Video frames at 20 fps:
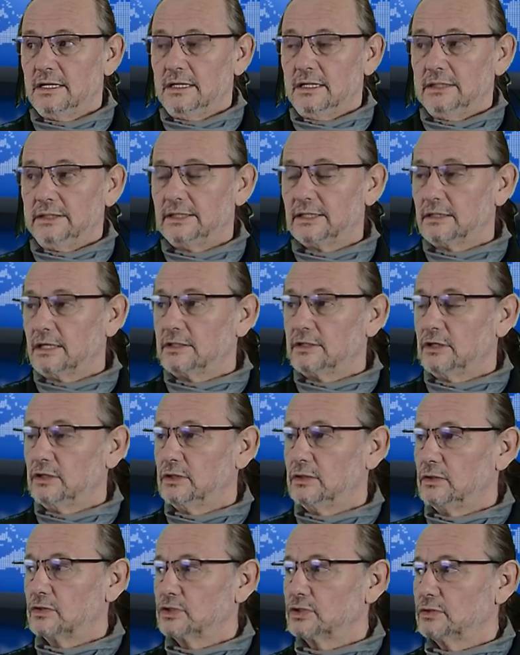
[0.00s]
There are
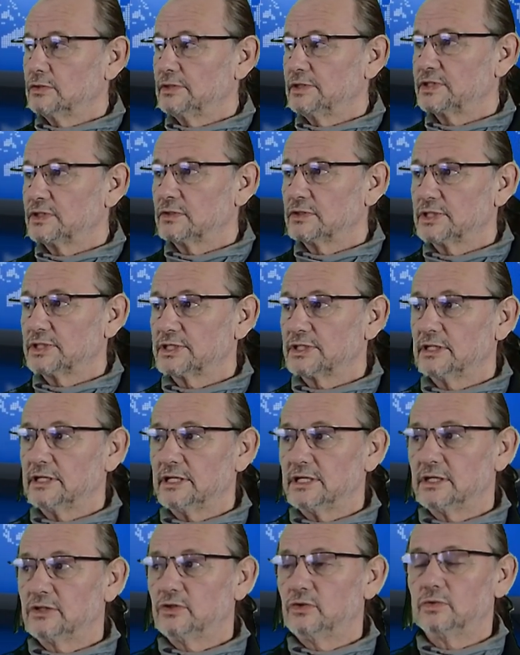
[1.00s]
also resources
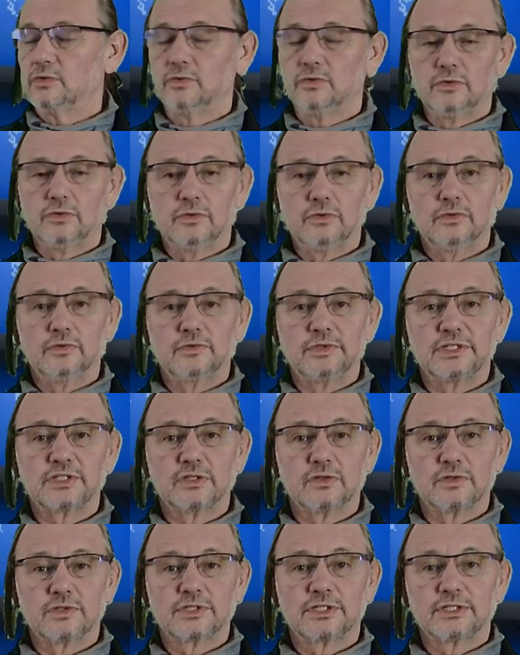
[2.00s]
linked to
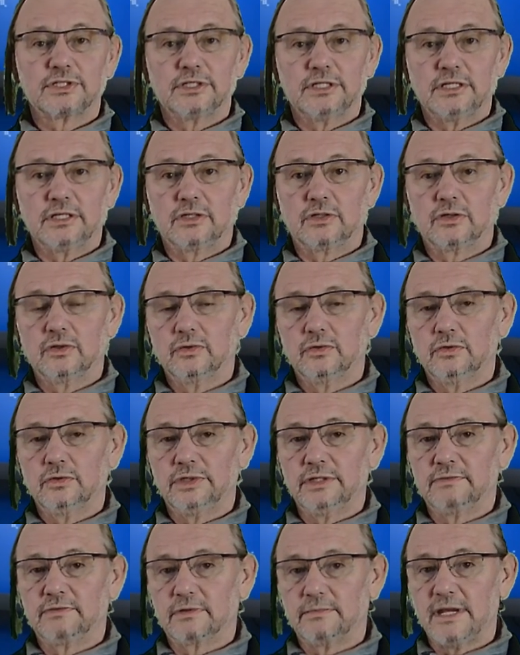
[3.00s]
resource include
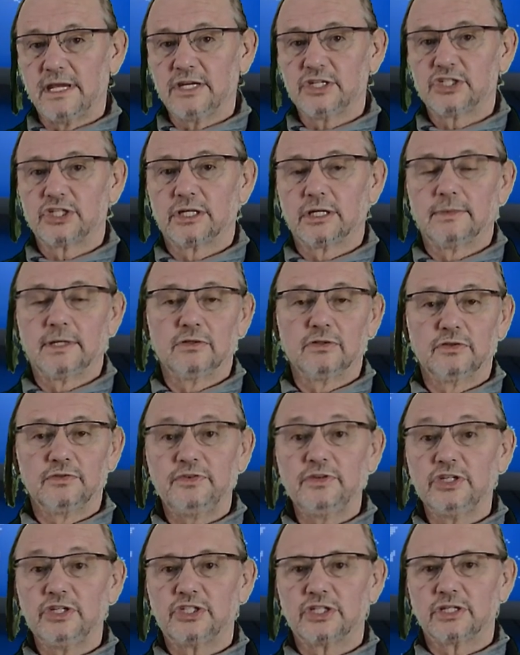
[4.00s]
information about the
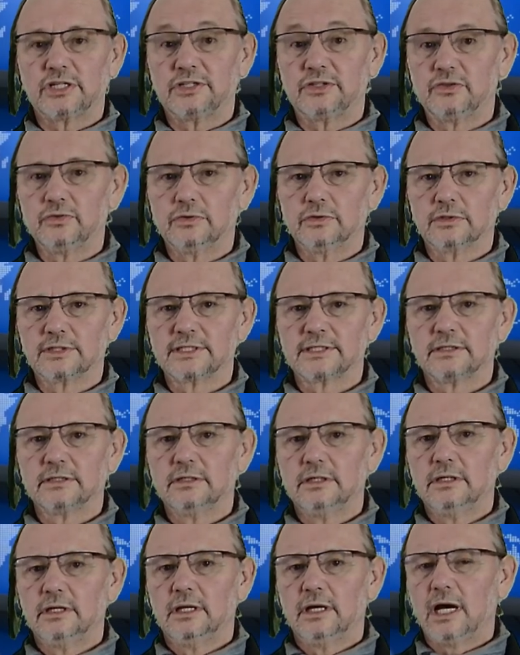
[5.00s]
feature and tools
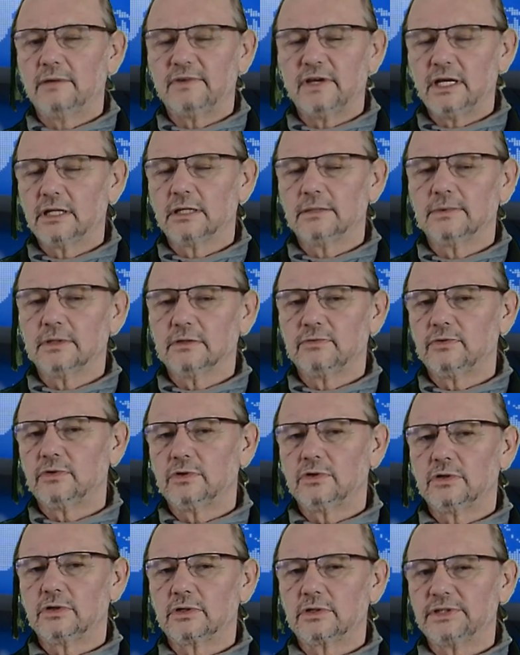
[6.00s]
available
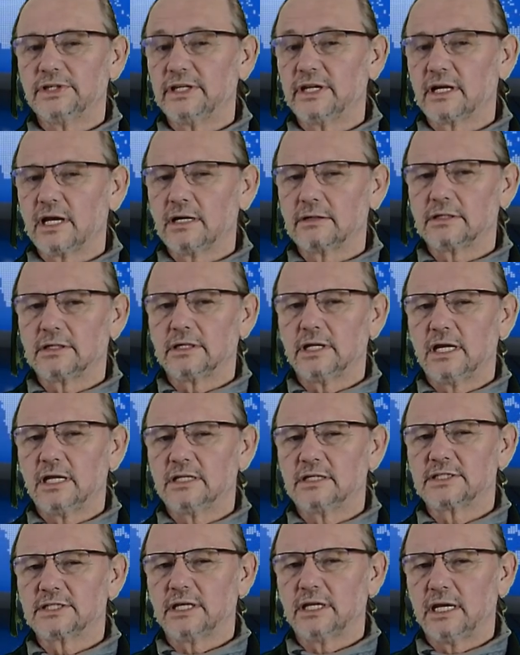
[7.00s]
for data
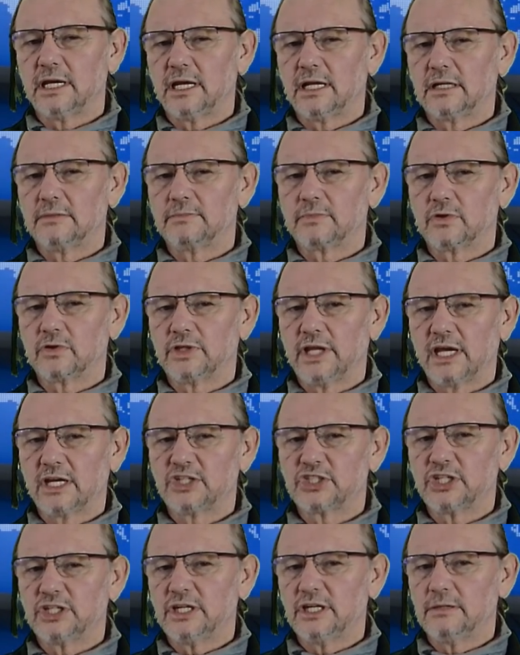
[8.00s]
governance and
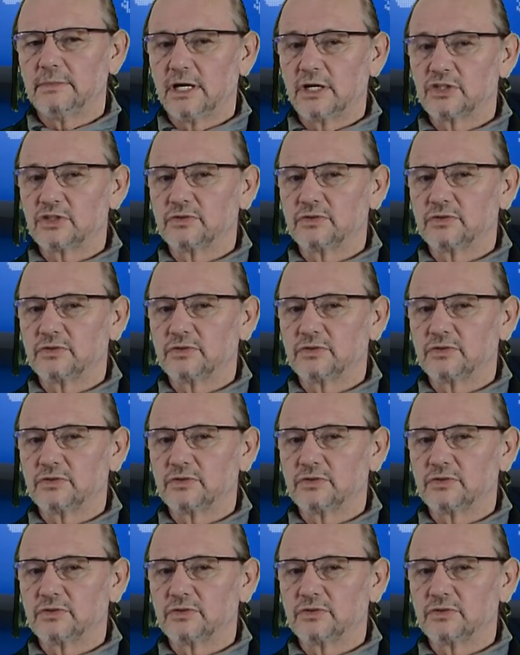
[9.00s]
protection in Microsoft